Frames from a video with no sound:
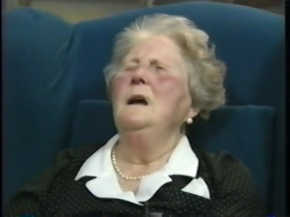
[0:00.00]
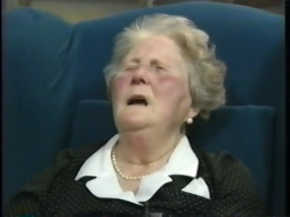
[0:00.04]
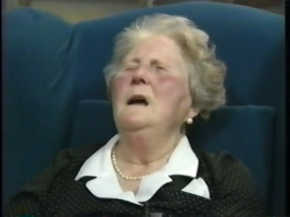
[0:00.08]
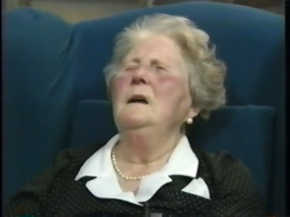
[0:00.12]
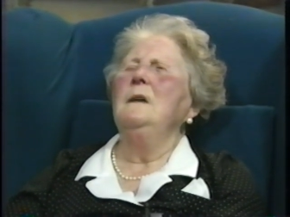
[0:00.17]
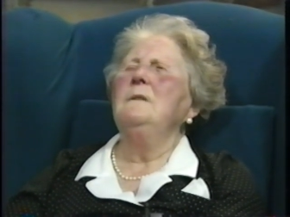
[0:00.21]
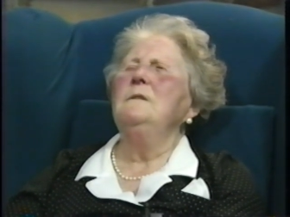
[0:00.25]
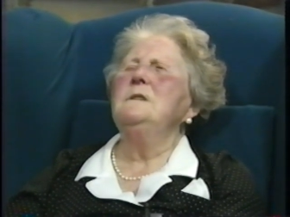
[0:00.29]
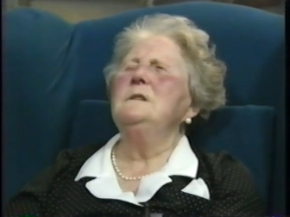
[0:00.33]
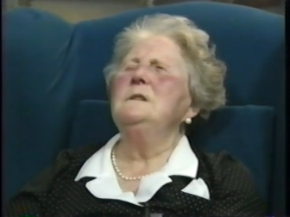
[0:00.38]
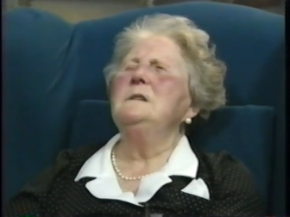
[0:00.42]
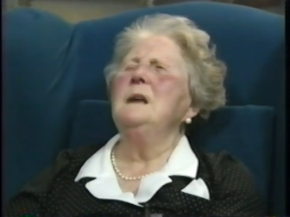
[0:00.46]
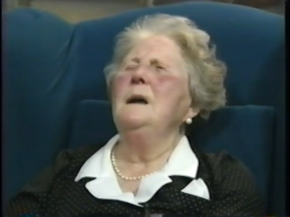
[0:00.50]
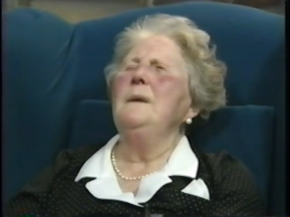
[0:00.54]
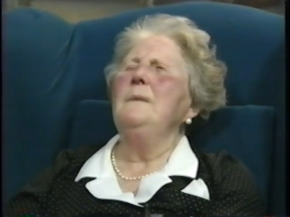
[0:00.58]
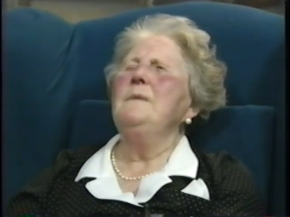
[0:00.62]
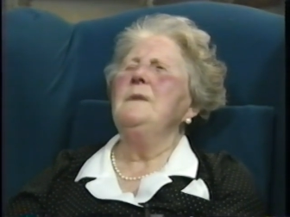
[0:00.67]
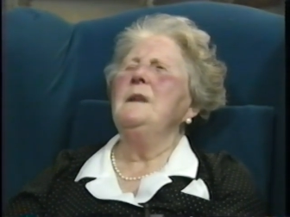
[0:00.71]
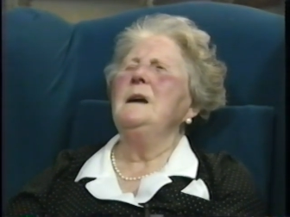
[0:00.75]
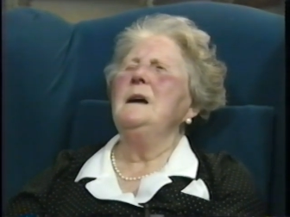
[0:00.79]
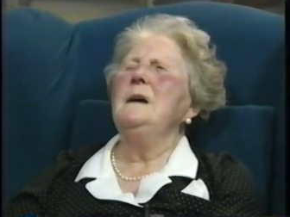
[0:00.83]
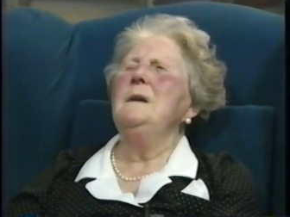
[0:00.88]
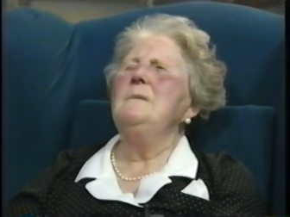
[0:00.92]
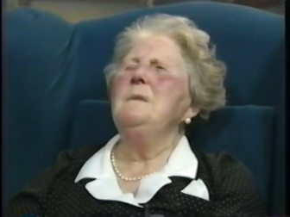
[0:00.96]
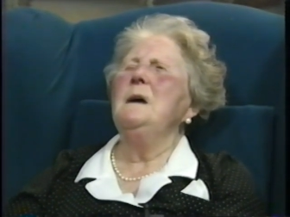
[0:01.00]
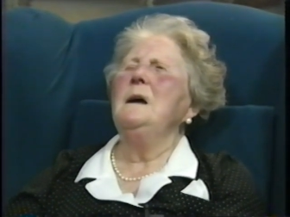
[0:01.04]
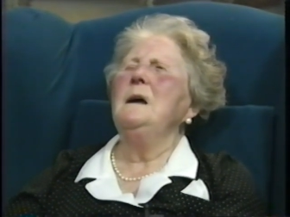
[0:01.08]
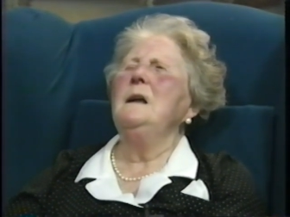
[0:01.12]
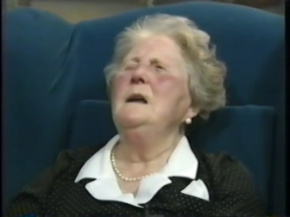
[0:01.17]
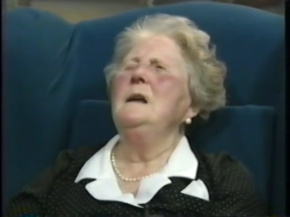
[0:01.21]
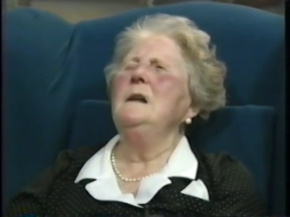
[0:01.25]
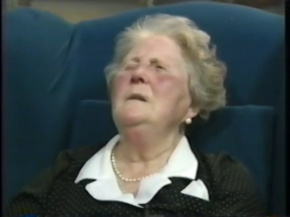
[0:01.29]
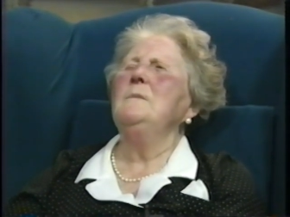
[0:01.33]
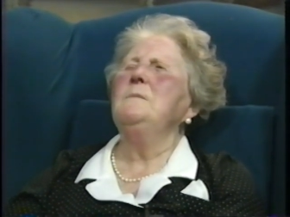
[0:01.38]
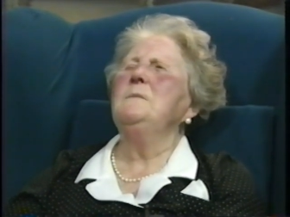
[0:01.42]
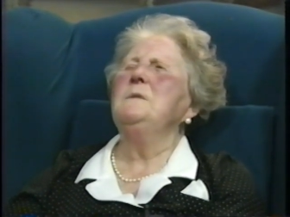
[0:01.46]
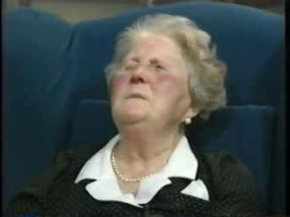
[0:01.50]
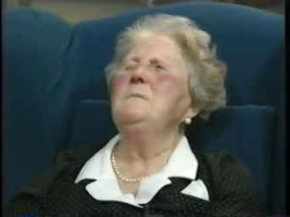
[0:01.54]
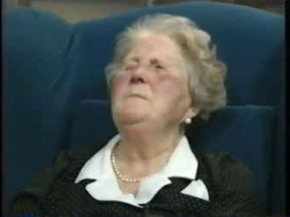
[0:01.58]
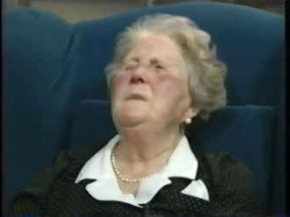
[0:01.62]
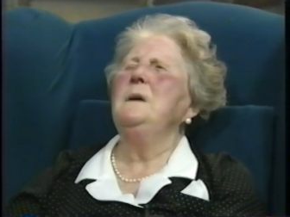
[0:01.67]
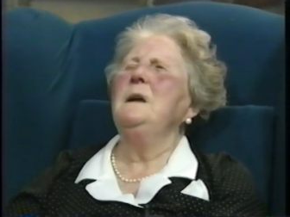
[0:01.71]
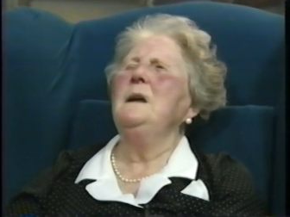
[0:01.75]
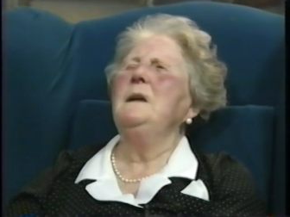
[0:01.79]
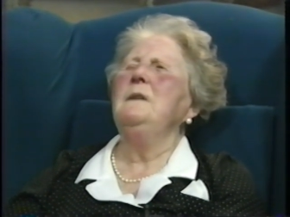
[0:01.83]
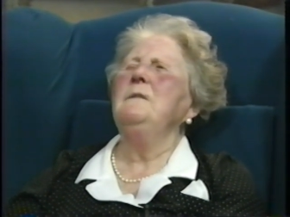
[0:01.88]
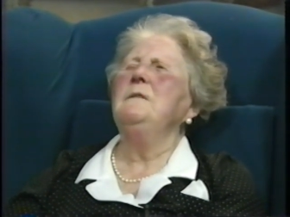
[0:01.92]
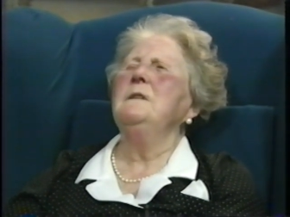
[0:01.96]
And for some time I helped to
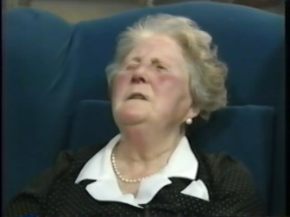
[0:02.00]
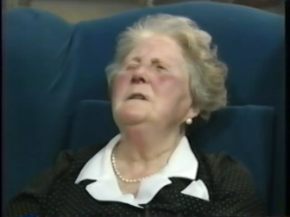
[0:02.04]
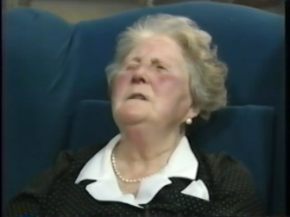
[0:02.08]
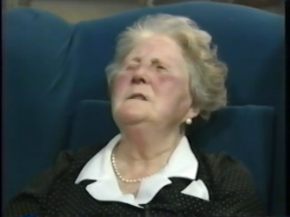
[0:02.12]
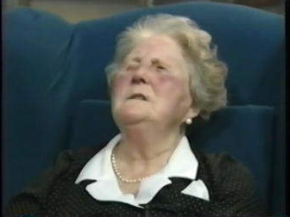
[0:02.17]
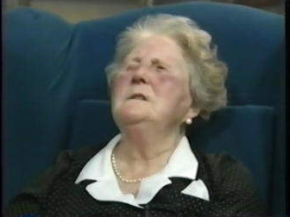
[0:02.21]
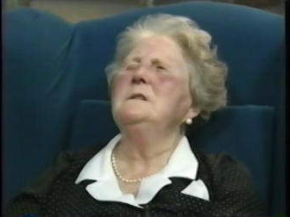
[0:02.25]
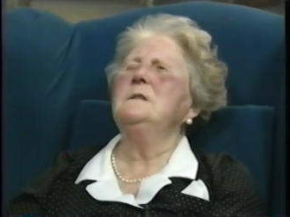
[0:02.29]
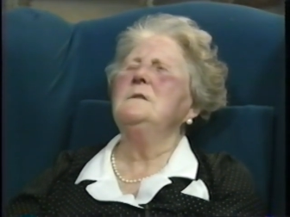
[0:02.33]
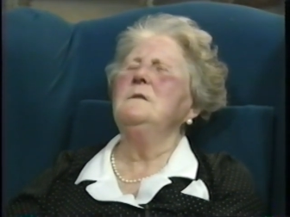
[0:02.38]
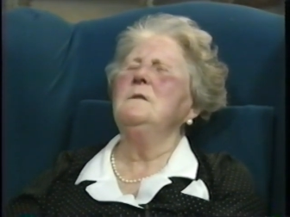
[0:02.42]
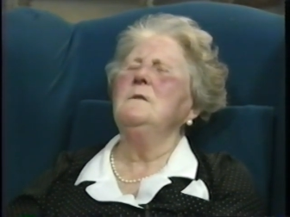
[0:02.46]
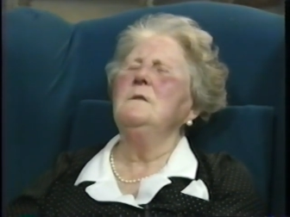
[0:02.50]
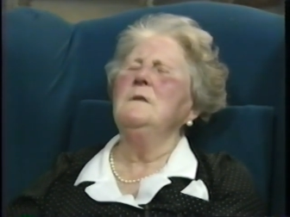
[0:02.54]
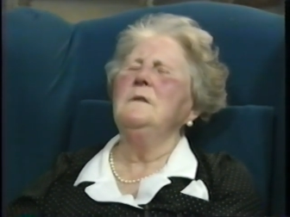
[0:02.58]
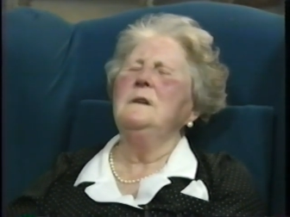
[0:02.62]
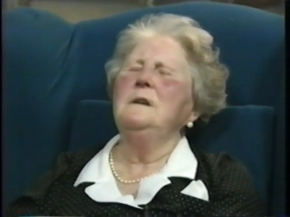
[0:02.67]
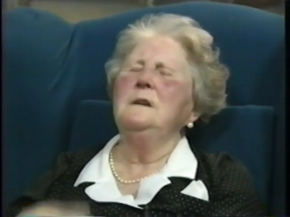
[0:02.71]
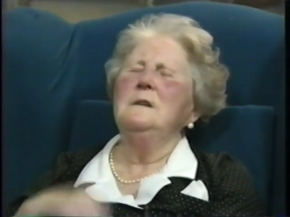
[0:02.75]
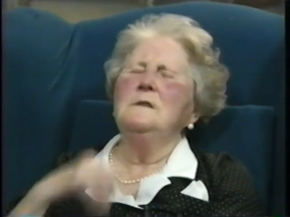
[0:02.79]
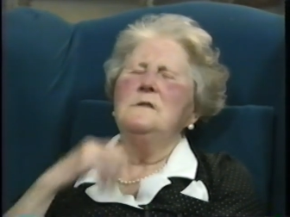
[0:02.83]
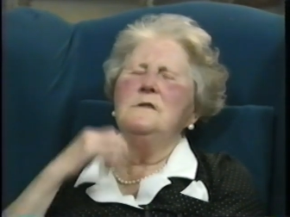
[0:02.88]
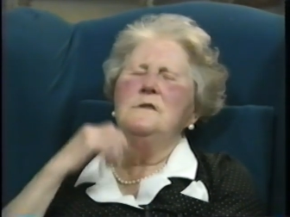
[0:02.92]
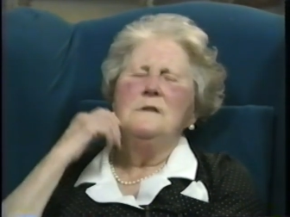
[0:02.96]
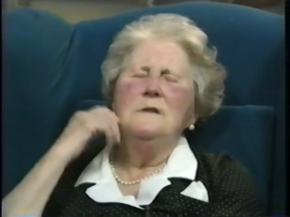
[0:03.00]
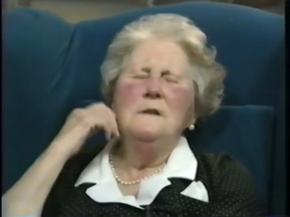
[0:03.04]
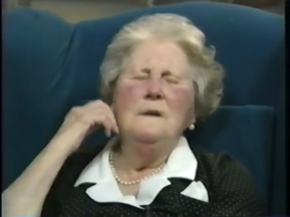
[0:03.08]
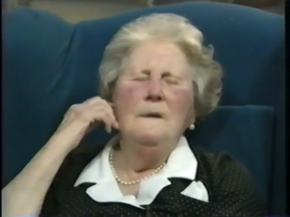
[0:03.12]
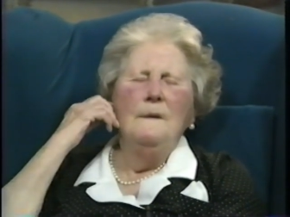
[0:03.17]
pay for the storage.